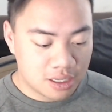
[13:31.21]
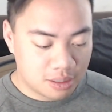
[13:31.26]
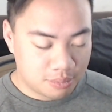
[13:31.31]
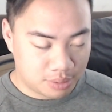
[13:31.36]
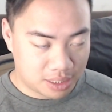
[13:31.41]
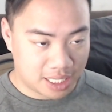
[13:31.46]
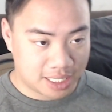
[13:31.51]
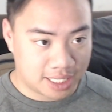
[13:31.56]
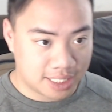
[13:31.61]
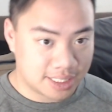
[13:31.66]

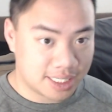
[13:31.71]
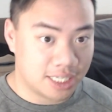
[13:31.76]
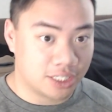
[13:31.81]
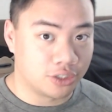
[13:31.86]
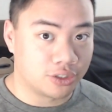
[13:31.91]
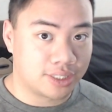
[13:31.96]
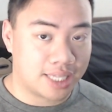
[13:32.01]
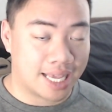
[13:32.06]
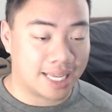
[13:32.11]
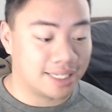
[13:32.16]
But like I said,
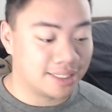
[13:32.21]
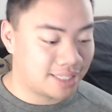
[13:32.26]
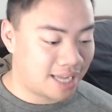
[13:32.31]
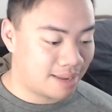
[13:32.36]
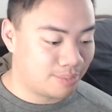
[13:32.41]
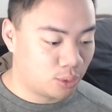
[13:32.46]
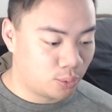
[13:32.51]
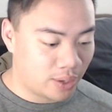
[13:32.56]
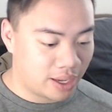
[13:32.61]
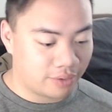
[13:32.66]
you're taking
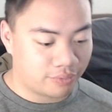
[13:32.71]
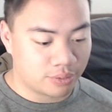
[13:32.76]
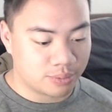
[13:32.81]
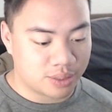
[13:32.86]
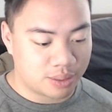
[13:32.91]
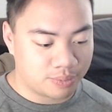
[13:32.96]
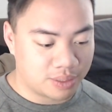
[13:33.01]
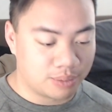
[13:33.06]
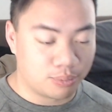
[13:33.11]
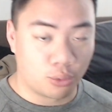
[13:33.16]
time away from
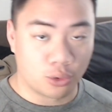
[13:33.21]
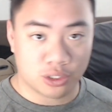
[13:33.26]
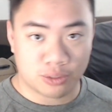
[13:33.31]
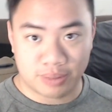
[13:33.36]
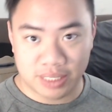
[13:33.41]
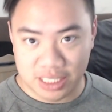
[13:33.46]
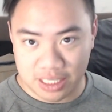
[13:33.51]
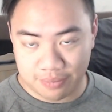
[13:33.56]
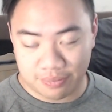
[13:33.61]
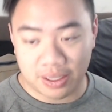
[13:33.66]
something more
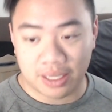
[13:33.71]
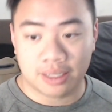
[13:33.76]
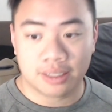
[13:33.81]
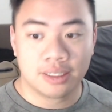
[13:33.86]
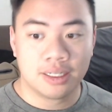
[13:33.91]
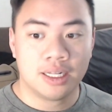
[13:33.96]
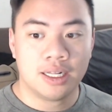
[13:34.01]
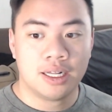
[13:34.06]
specific.